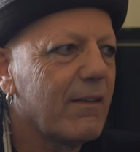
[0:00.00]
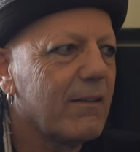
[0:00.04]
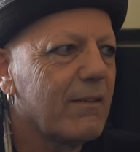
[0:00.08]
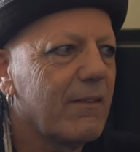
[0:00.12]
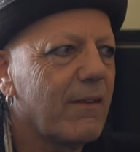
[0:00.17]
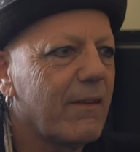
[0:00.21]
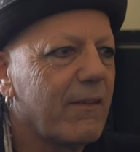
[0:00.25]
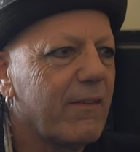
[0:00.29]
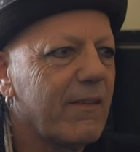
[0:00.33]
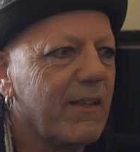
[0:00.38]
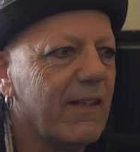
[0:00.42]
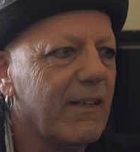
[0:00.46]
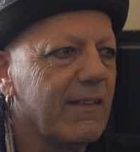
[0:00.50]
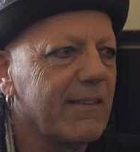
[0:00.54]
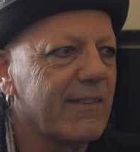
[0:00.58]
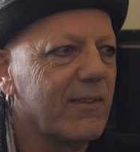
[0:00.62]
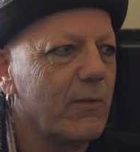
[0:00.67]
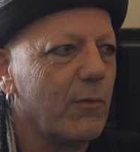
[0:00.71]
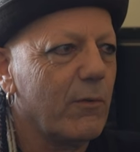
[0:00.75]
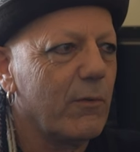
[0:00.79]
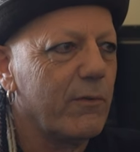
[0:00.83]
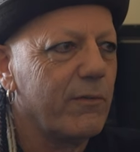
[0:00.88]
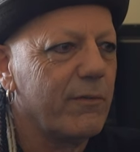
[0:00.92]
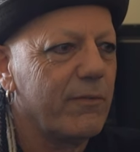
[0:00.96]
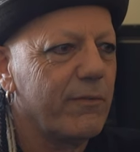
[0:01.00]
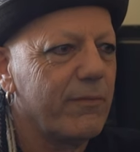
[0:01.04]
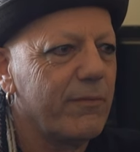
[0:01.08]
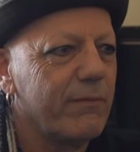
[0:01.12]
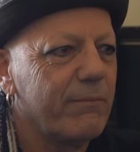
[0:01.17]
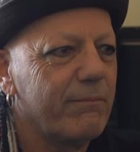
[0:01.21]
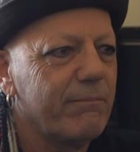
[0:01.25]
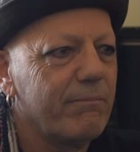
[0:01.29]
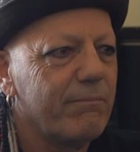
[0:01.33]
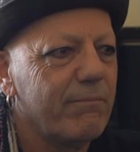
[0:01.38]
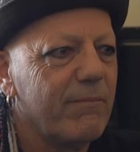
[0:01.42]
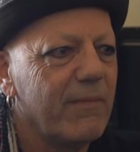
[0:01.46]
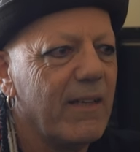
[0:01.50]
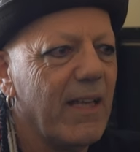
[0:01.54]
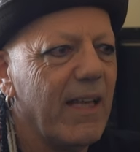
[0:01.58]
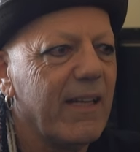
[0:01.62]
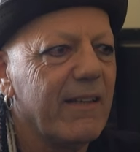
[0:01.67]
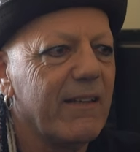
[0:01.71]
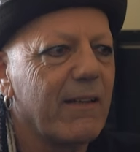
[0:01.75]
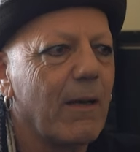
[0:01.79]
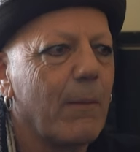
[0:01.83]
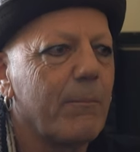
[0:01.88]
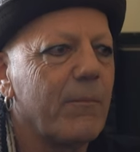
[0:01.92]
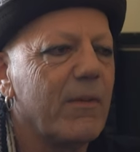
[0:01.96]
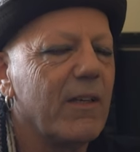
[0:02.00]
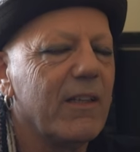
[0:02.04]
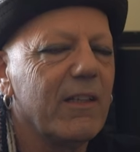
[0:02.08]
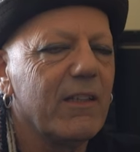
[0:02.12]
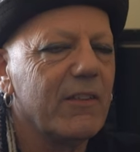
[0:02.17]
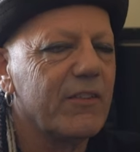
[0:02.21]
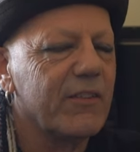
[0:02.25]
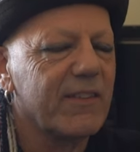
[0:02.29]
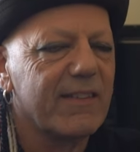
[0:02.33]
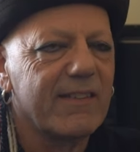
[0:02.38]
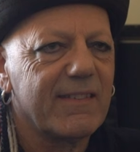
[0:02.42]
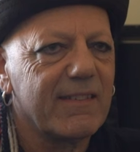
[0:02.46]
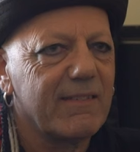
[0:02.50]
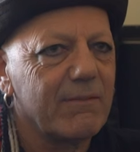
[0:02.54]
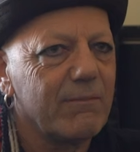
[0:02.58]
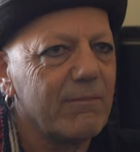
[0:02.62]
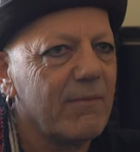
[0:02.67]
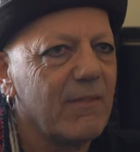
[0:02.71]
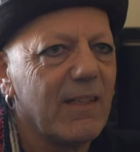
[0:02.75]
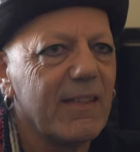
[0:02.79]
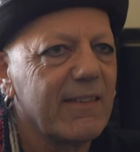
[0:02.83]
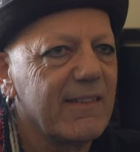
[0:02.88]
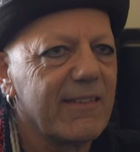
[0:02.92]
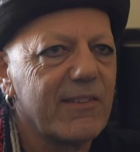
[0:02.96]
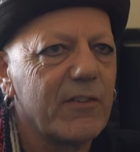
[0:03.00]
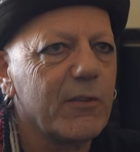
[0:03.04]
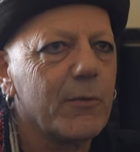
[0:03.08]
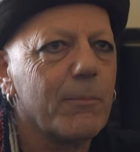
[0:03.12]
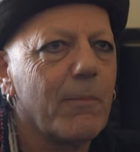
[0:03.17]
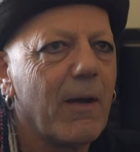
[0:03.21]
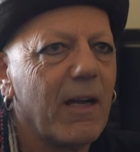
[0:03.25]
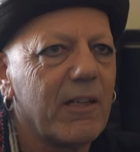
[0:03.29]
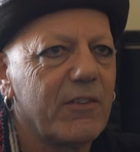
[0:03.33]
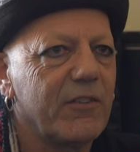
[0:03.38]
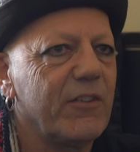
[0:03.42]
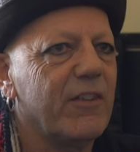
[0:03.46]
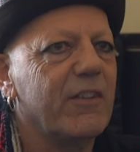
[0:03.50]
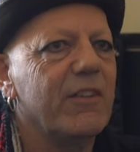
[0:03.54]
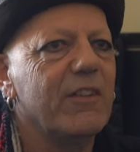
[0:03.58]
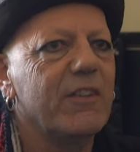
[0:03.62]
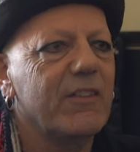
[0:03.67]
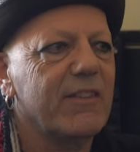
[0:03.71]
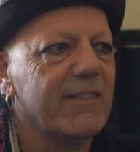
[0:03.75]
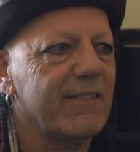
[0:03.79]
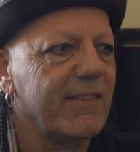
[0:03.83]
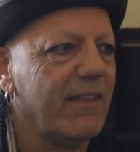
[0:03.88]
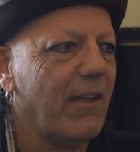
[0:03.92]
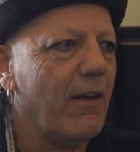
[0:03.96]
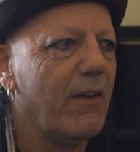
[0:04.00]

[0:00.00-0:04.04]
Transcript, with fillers: things sort of end up that you just, it's too much and you just go,